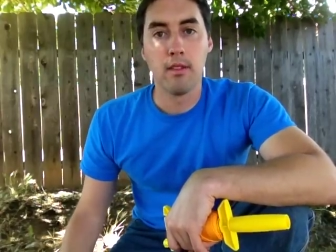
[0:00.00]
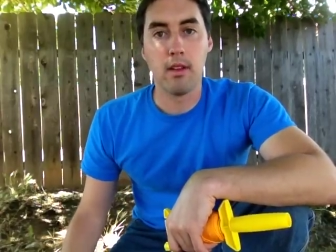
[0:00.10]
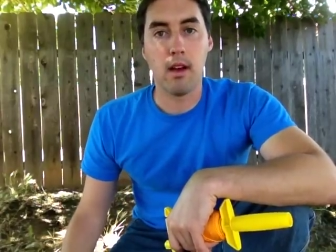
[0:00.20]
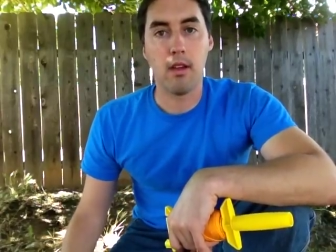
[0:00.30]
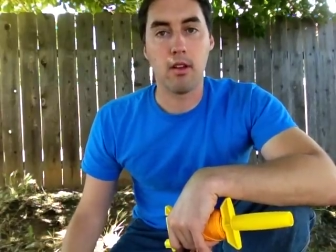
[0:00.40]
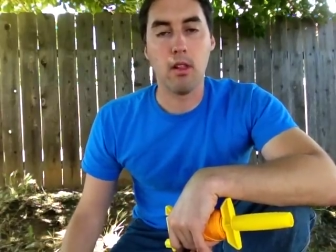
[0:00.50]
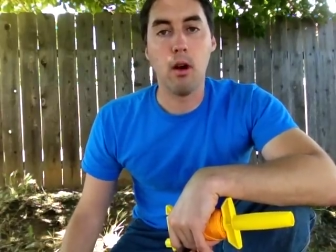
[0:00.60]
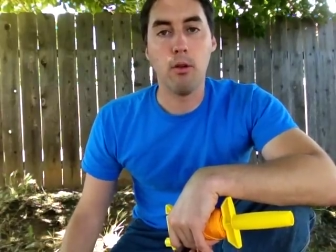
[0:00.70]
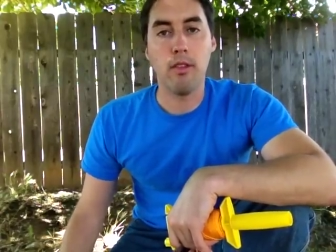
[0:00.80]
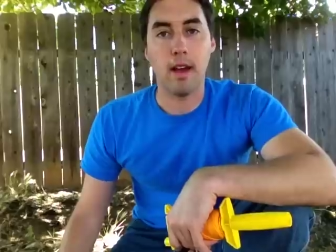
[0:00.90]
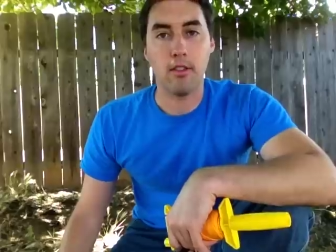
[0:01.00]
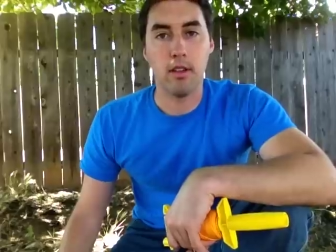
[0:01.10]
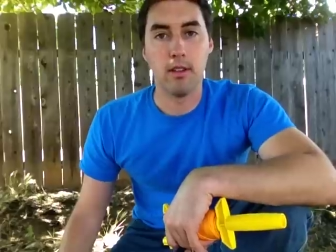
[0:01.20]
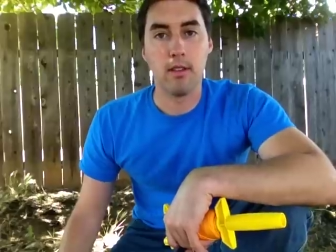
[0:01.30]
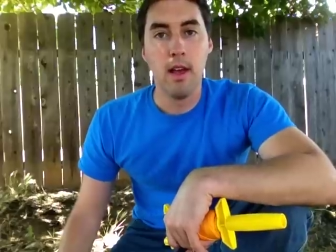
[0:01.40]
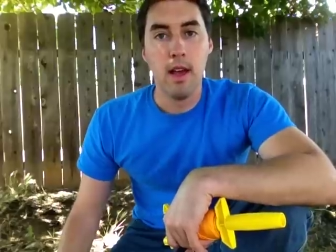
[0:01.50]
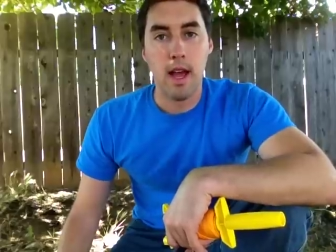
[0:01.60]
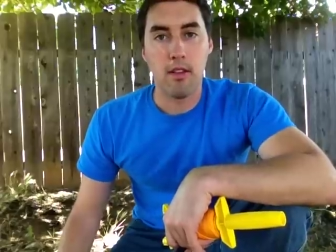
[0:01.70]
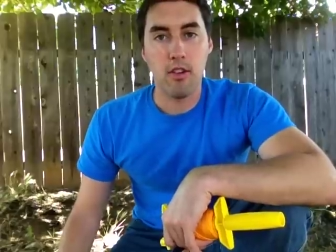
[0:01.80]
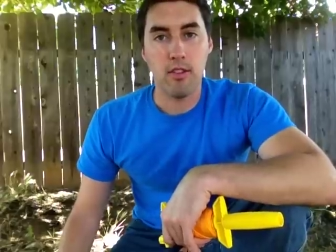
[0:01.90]
to other low sections
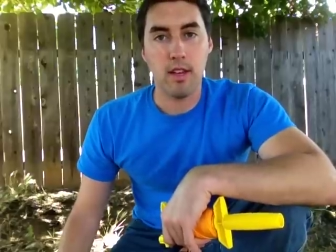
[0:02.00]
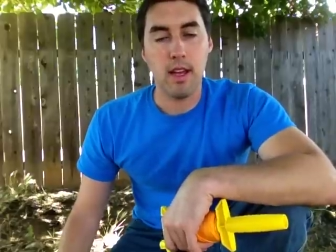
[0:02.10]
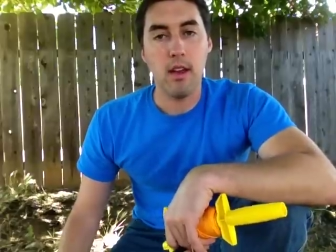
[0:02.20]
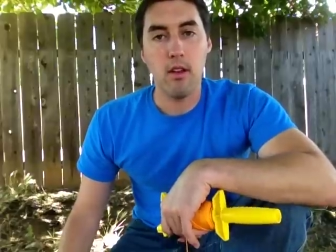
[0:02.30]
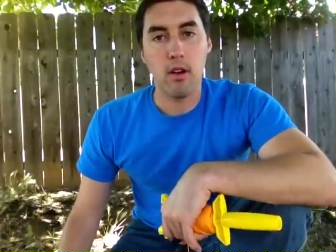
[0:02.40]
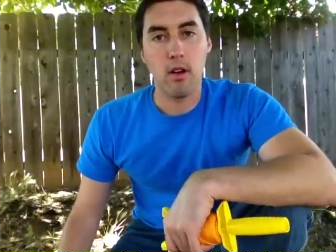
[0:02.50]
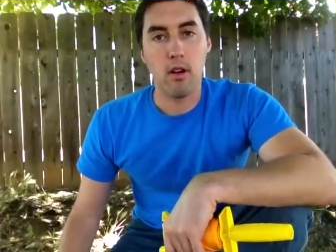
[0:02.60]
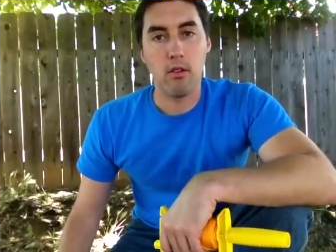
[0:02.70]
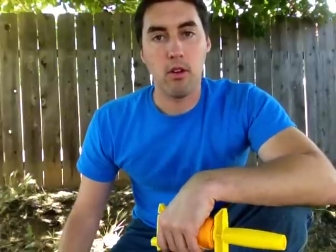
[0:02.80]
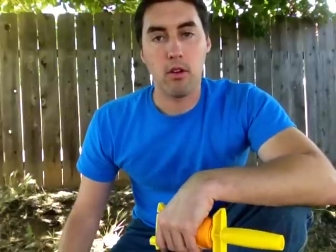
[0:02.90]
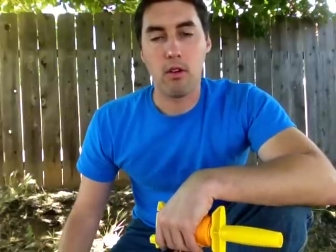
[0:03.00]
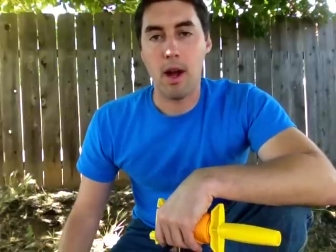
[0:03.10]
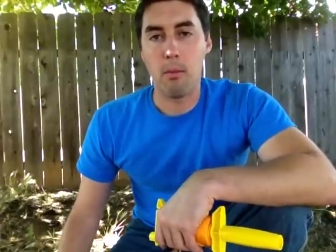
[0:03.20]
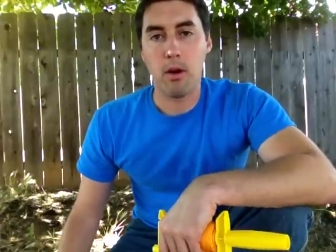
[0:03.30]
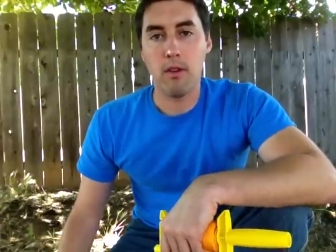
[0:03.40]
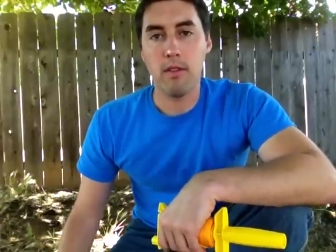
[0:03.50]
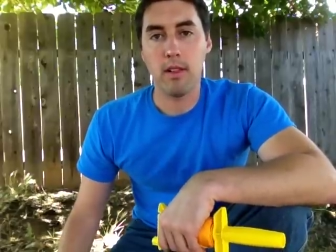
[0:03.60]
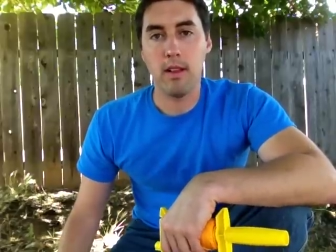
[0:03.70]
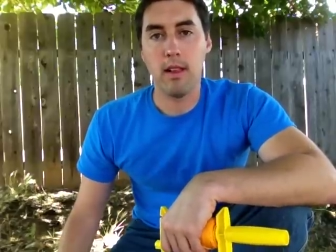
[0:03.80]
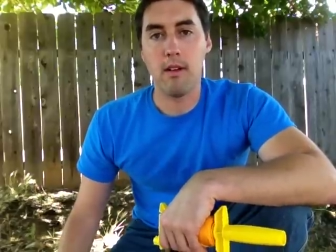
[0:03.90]
and just to get your, your ground
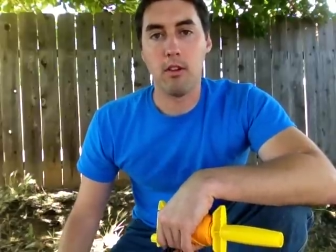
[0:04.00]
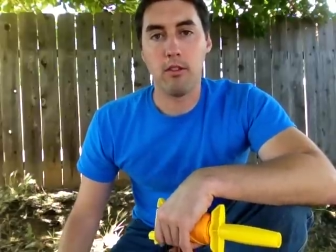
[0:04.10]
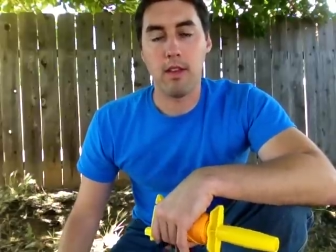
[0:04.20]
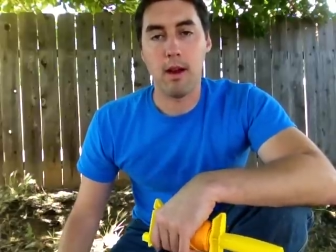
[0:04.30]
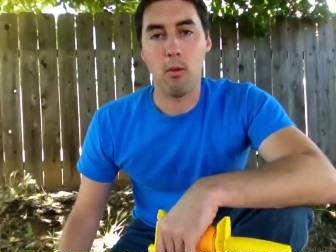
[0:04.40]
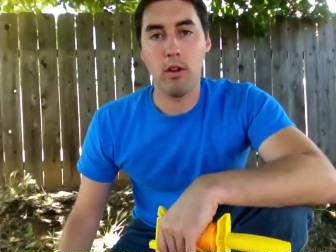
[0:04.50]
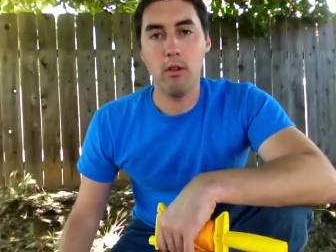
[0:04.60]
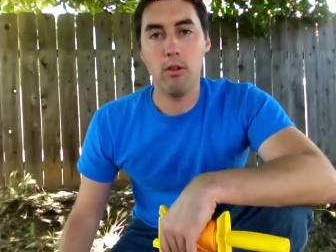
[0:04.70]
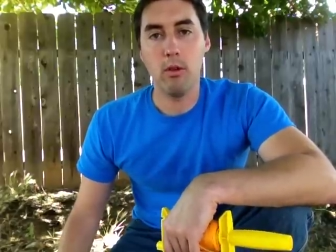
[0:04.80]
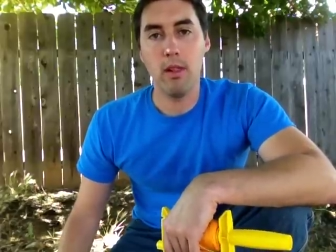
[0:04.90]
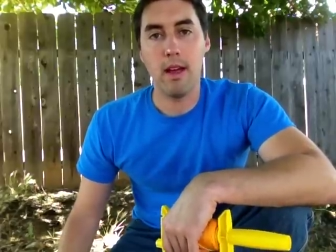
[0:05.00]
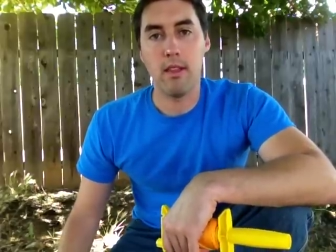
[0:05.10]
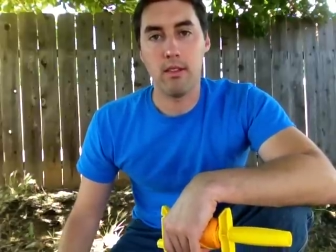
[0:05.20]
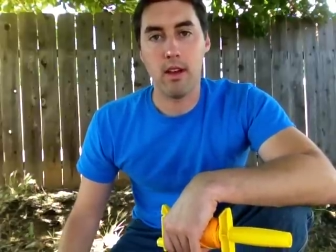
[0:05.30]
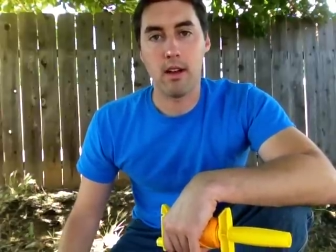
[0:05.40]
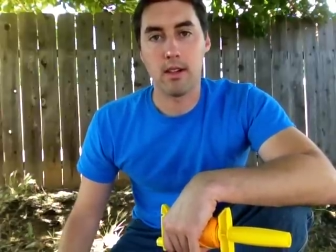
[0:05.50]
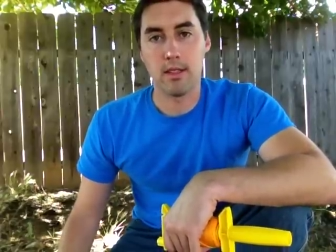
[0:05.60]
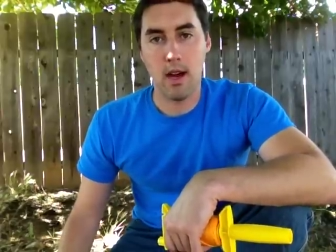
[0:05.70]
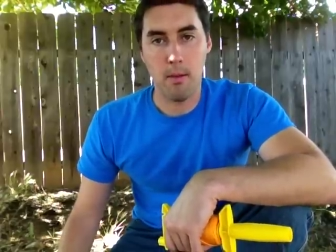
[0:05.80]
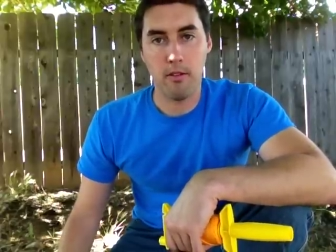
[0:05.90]
perfectly level so that when you do lay the sod on
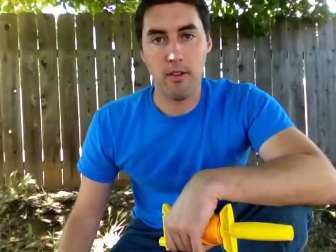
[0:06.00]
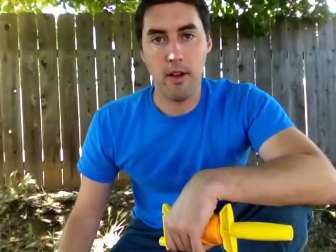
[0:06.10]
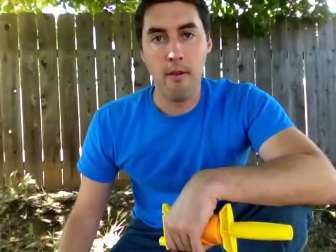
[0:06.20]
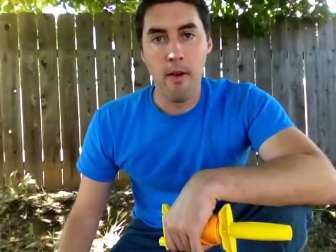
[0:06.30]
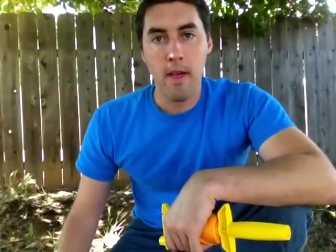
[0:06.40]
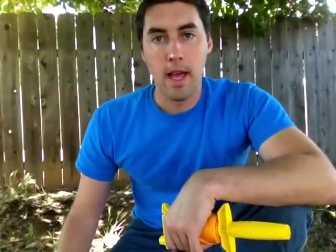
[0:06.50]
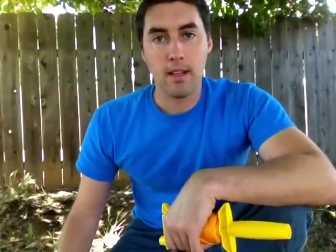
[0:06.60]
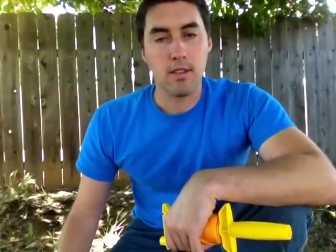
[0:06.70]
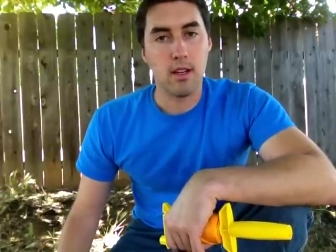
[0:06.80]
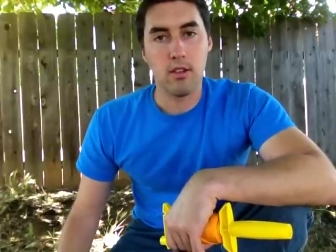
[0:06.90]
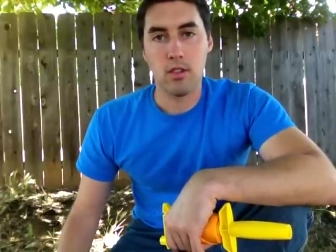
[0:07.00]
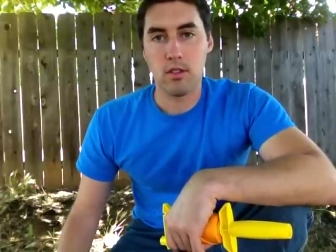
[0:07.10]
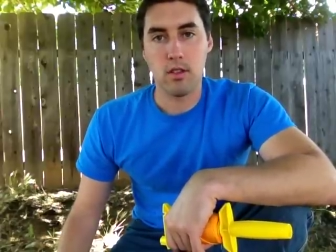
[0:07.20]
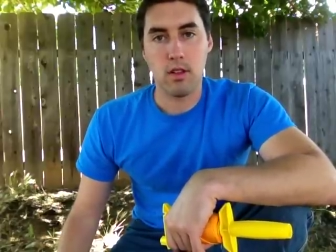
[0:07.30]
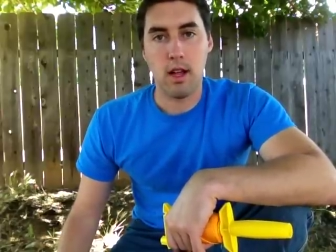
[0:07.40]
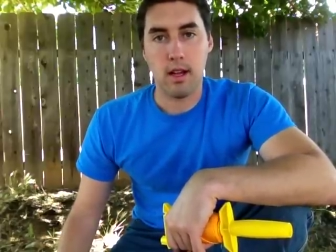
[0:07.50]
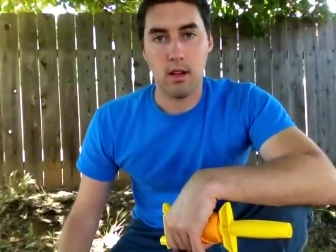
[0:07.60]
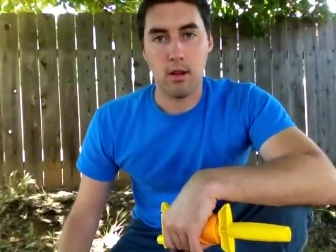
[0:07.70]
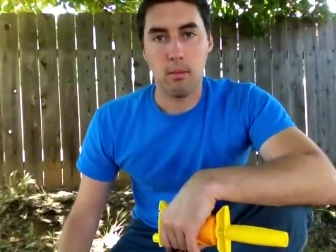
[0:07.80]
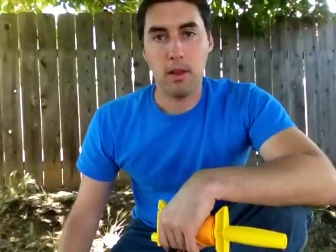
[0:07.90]
top of it, it's going to just look like a
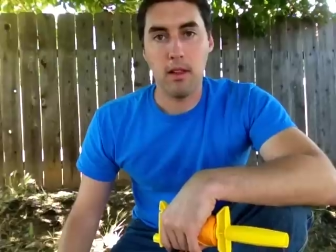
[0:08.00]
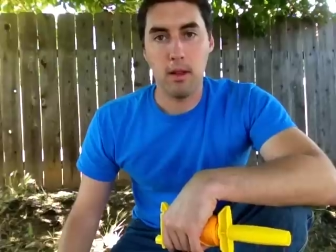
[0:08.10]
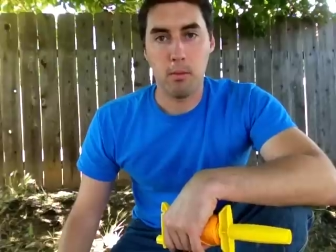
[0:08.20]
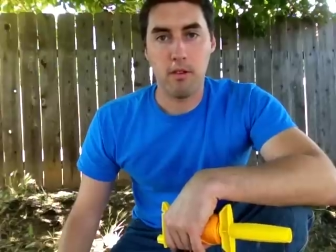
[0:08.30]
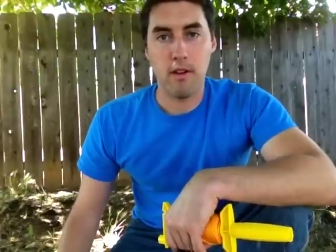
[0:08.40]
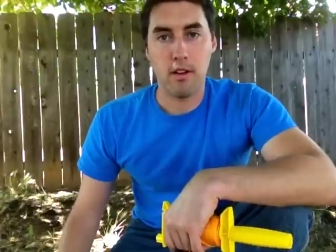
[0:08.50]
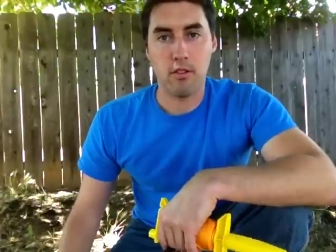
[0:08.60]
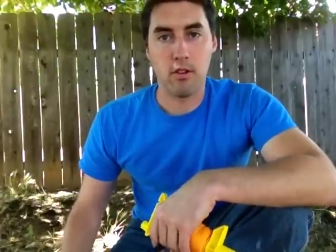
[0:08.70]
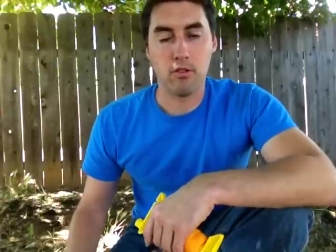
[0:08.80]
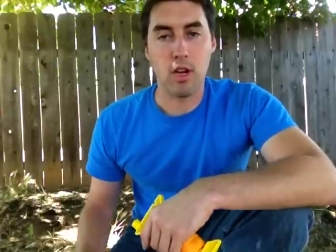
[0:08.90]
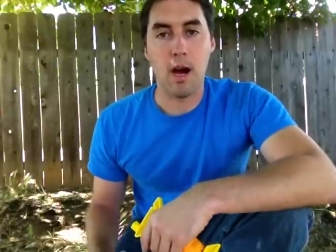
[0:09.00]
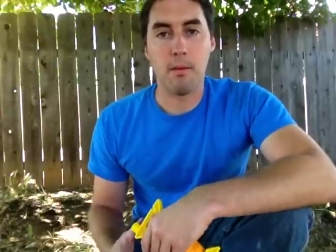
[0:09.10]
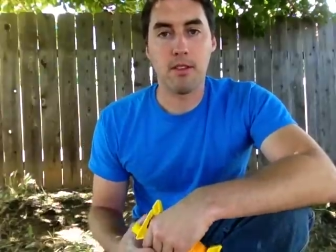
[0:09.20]
completely professional job.